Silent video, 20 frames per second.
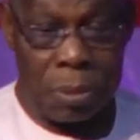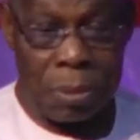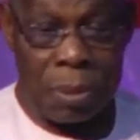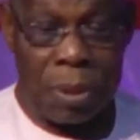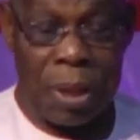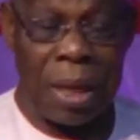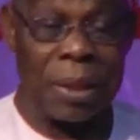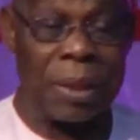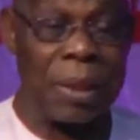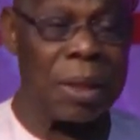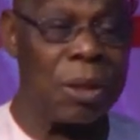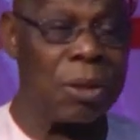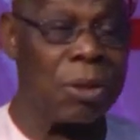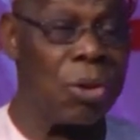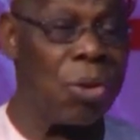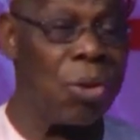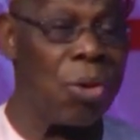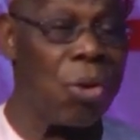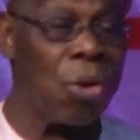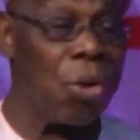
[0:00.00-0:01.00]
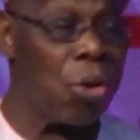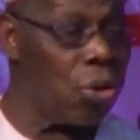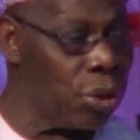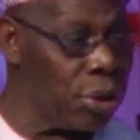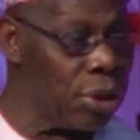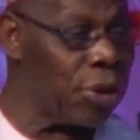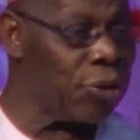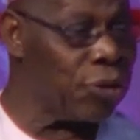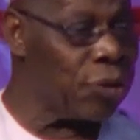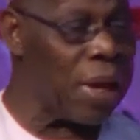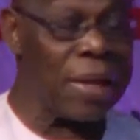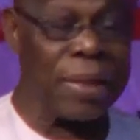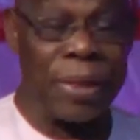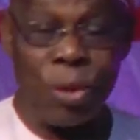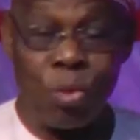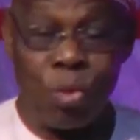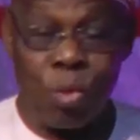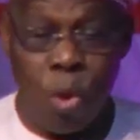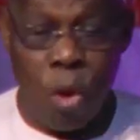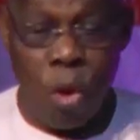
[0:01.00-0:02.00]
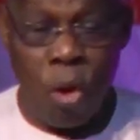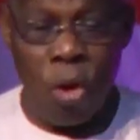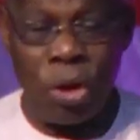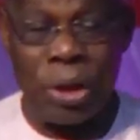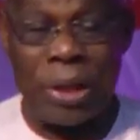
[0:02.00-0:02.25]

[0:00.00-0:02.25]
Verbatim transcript: that understand the world